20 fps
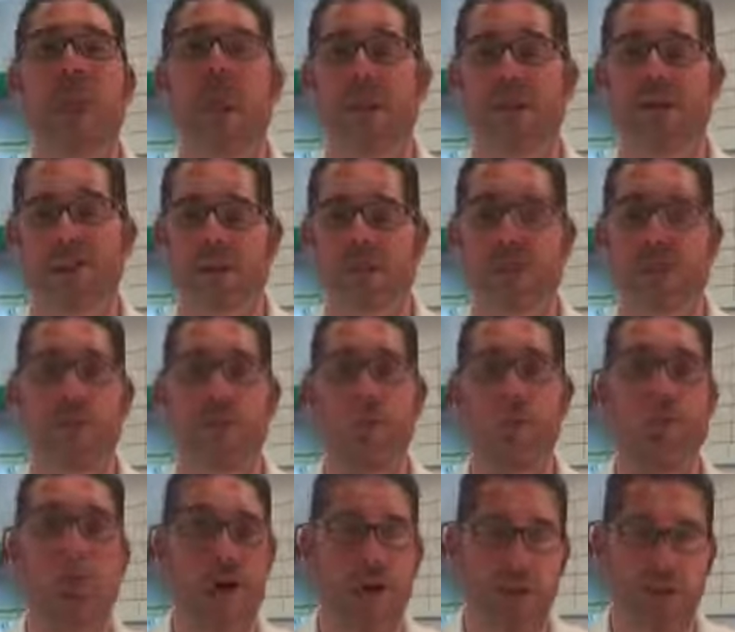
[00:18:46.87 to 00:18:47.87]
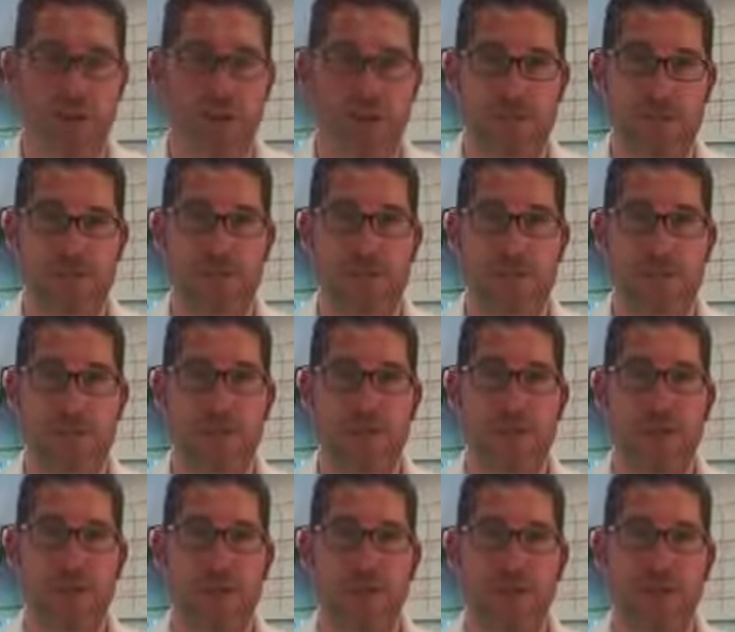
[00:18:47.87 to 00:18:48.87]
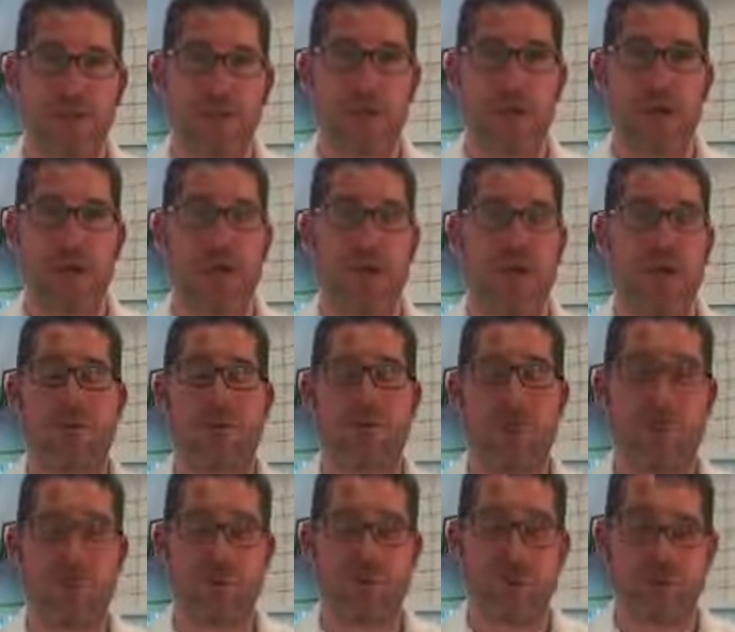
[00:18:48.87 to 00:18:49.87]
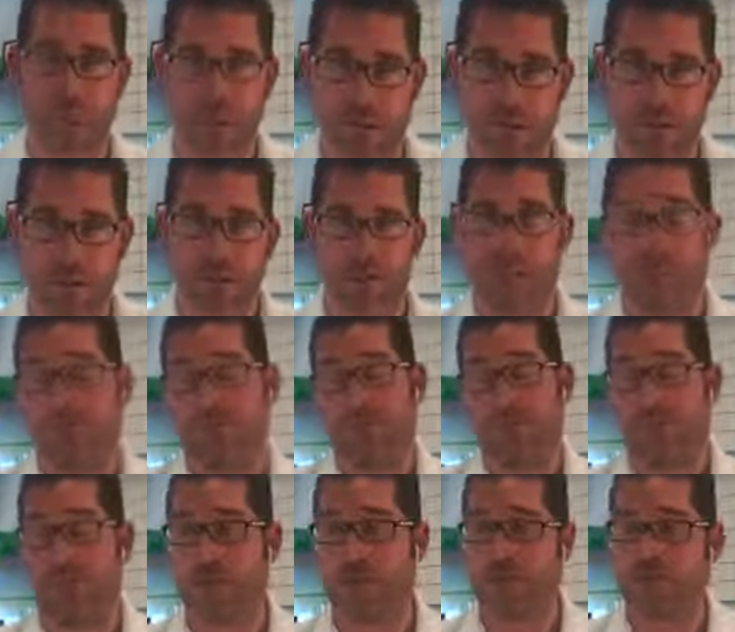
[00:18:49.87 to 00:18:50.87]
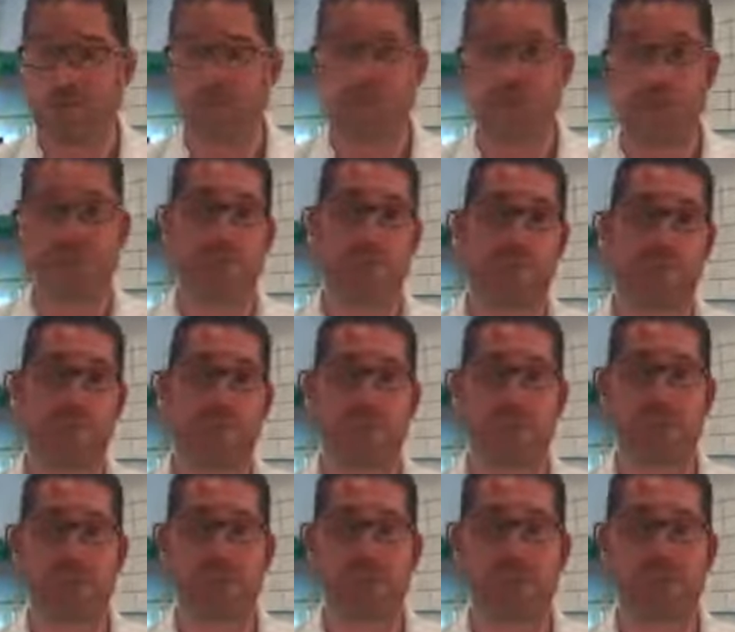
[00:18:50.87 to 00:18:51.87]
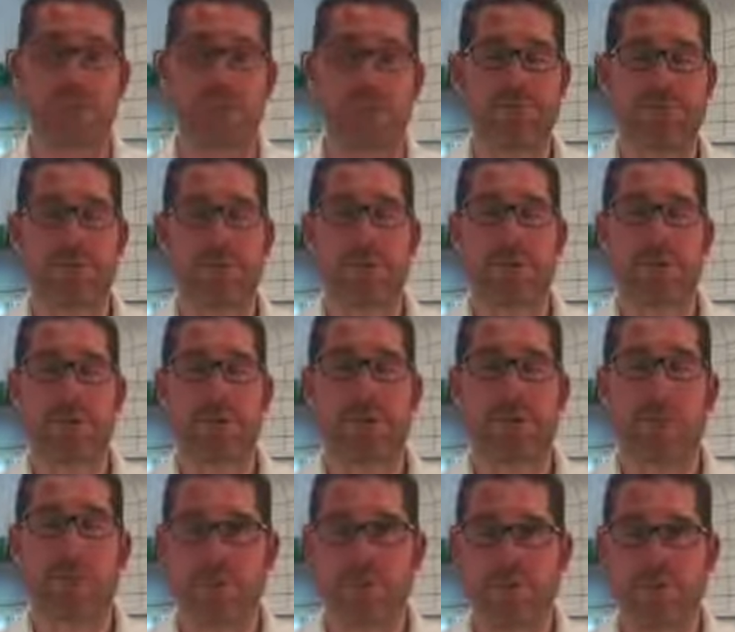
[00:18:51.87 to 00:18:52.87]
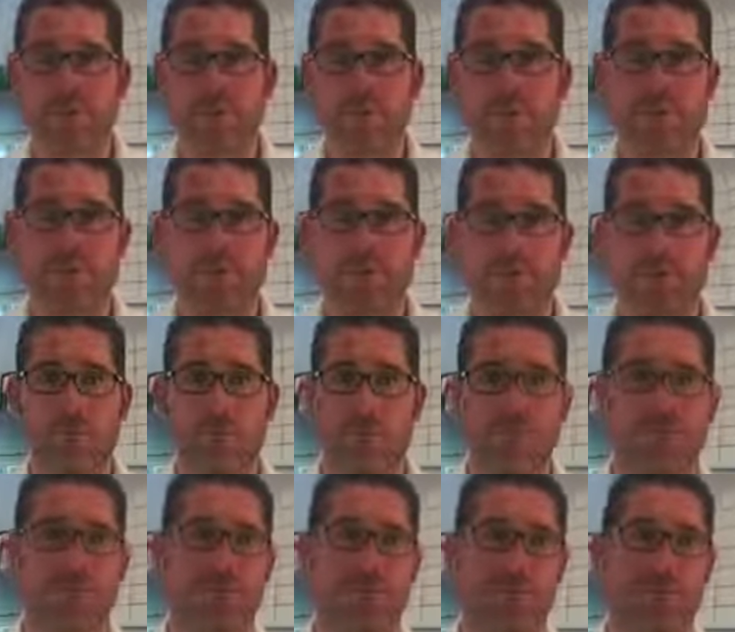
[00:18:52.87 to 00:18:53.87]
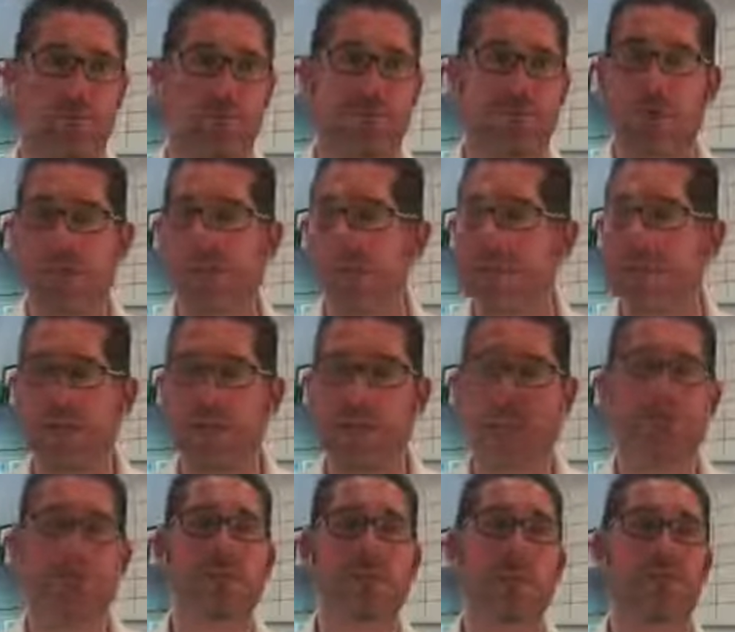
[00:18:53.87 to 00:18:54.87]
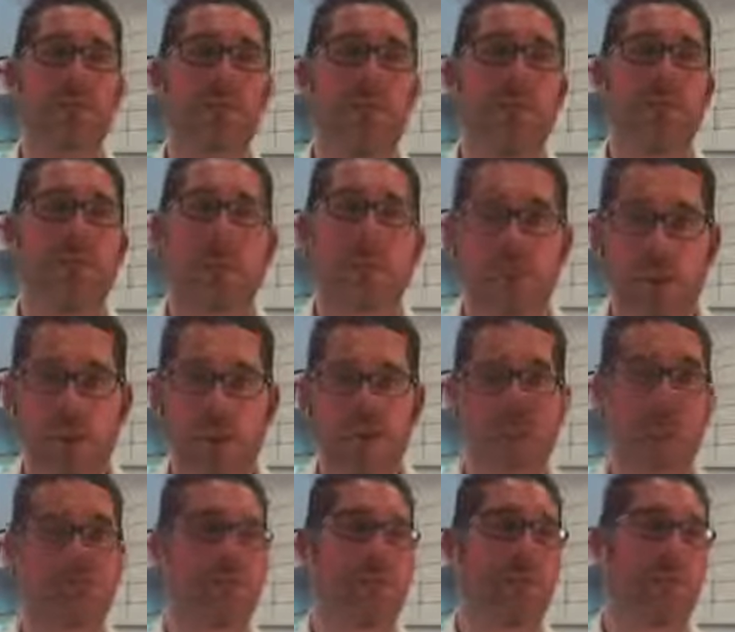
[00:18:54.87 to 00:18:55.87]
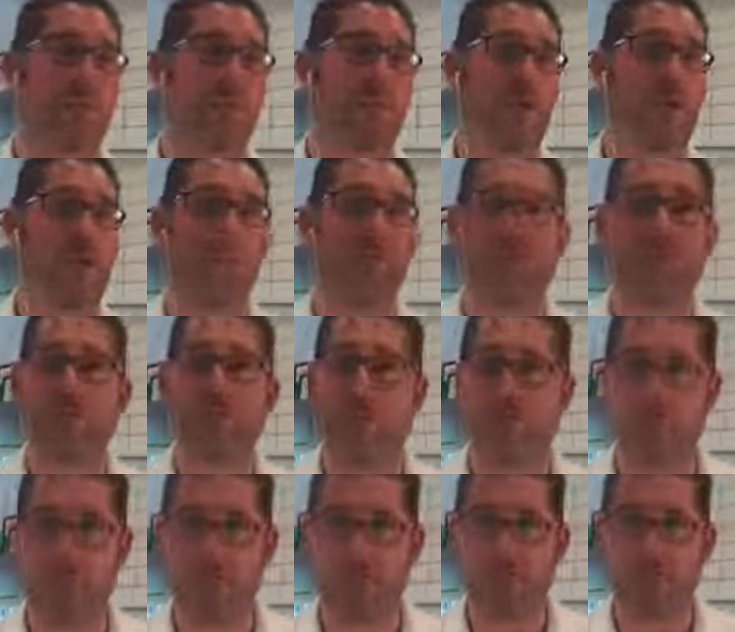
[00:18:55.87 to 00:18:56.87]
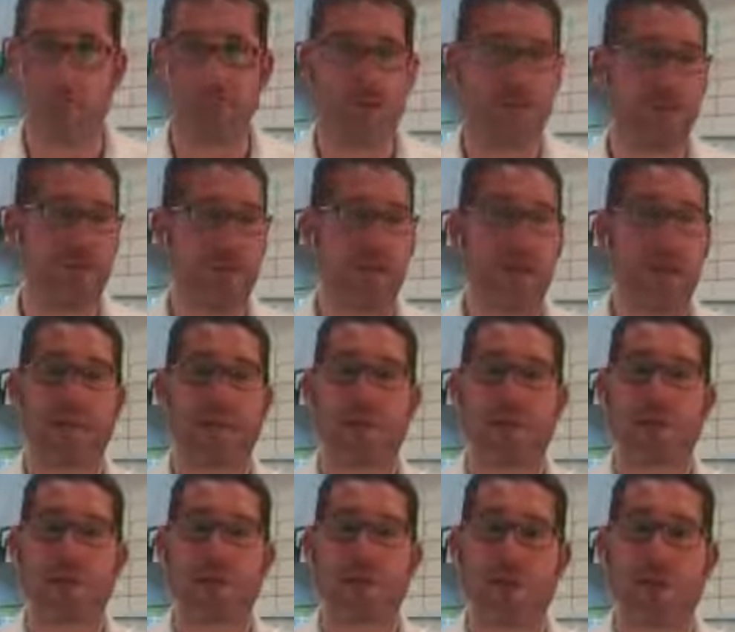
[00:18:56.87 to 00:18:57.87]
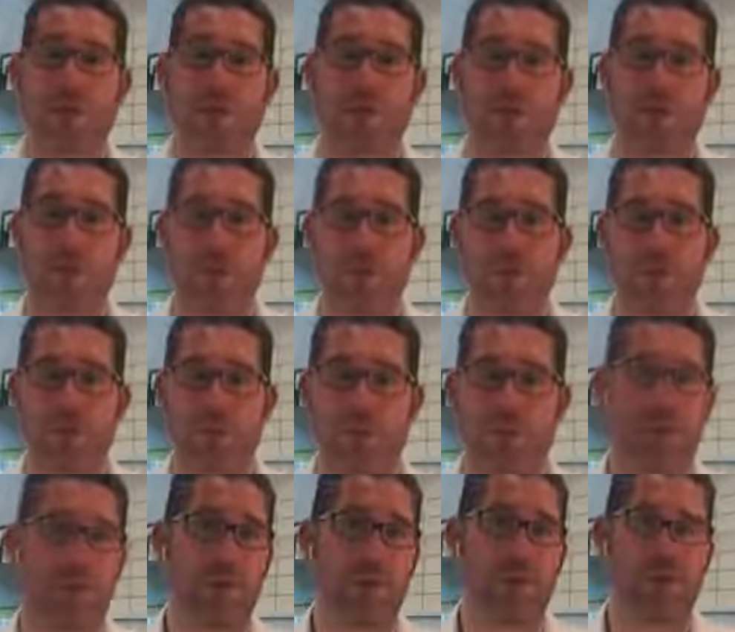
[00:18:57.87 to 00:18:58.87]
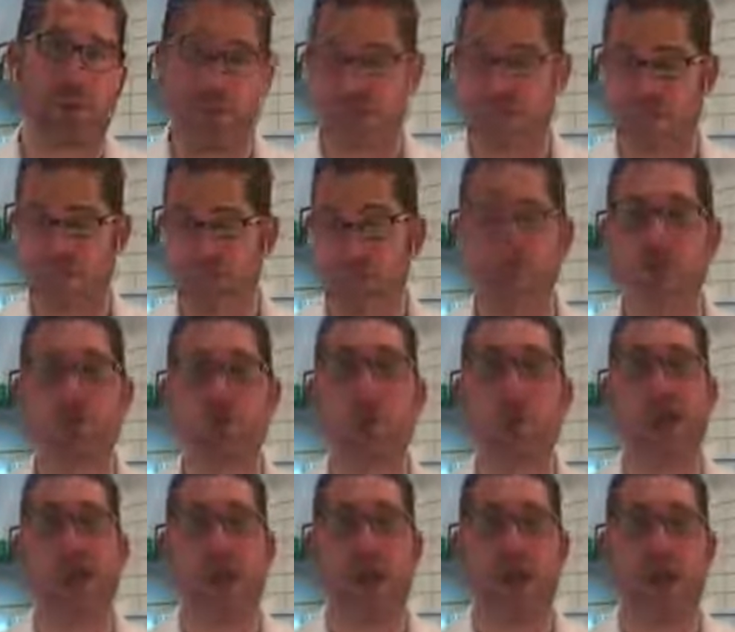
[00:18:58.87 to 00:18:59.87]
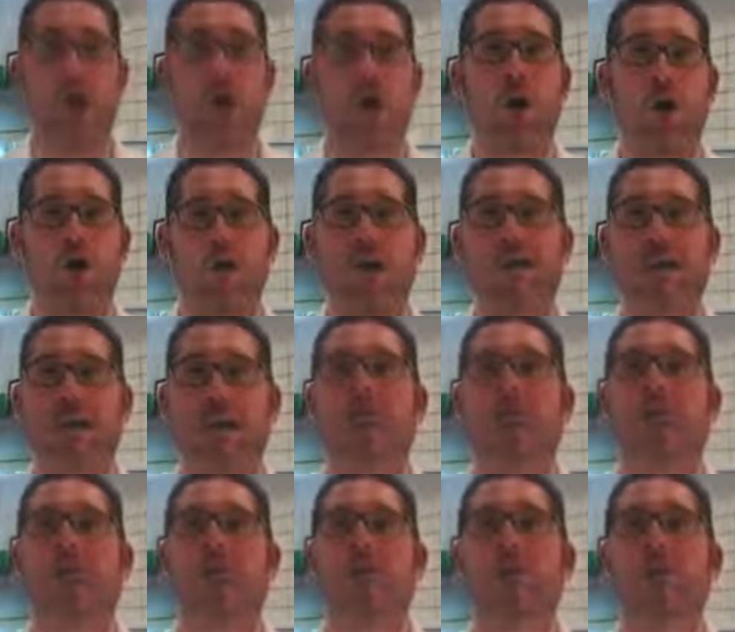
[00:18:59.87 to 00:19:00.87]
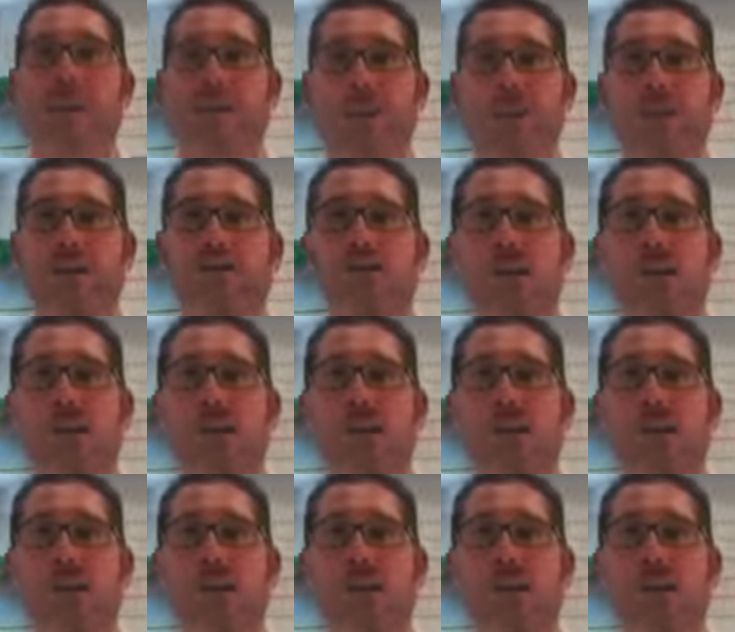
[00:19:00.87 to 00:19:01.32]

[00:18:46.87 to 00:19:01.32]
decision in my business that I'm not physically threatened. I'm like, okay, I'll go out and meet your ass. Let's go. But for young ladies, women, men, if you feel intimidated by any way, shape, or form, I mean, please do always err on the side of